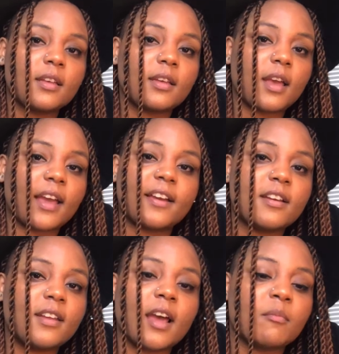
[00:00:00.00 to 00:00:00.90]
I could
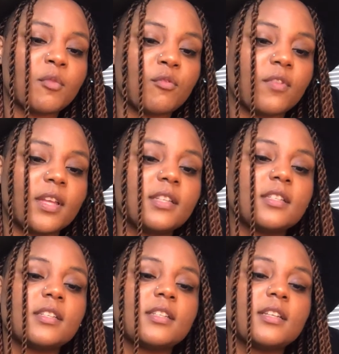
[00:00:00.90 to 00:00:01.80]
not move it.
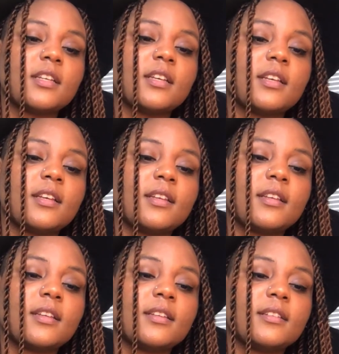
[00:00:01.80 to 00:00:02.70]

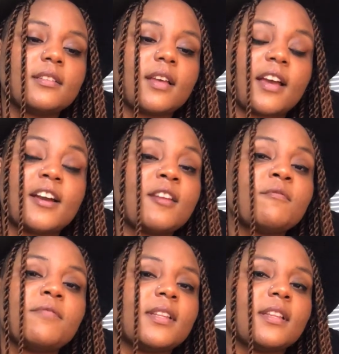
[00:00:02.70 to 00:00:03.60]
I
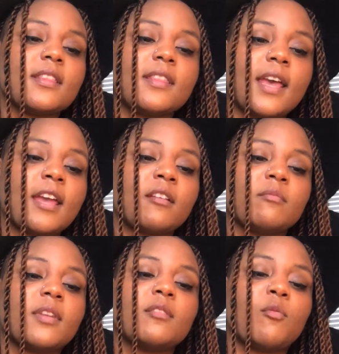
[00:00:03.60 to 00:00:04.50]
couldn't feel a thing
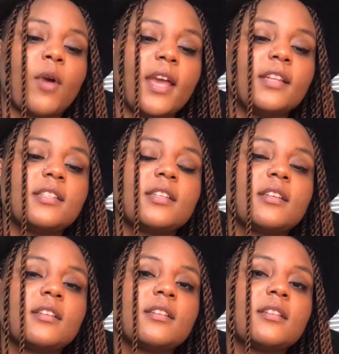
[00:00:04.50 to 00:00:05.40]
but the weight,
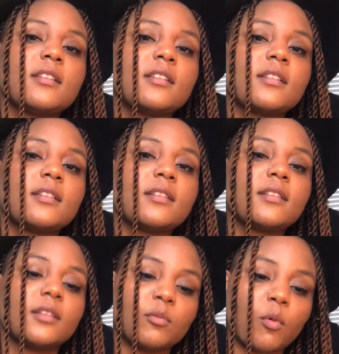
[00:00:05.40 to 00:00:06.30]

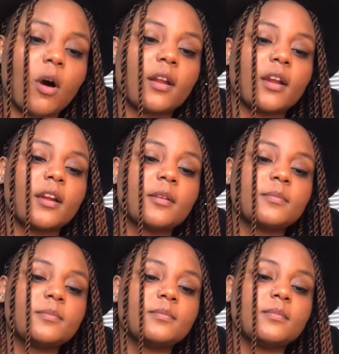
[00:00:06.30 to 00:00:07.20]
the water.
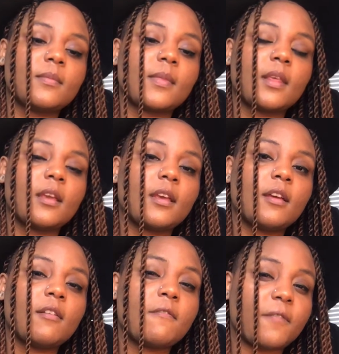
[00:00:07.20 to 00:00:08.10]

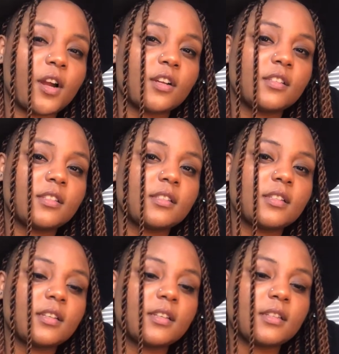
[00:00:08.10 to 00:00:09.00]
First,
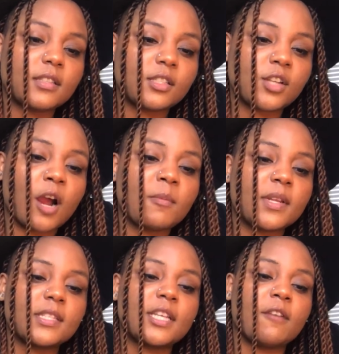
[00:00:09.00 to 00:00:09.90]
the
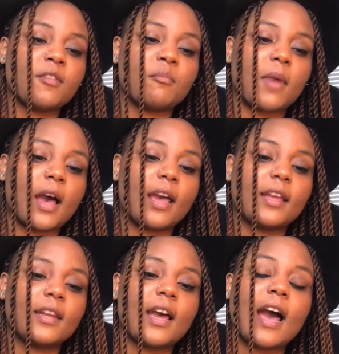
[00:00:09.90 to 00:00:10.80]
sharpness of the
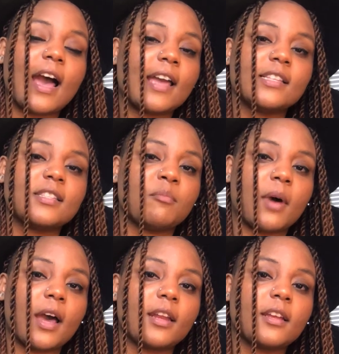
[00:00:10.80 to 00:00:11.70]
mind hides the
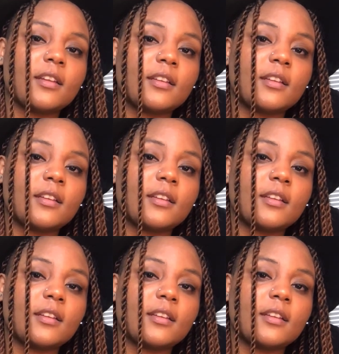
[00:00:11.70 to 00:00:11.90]
body,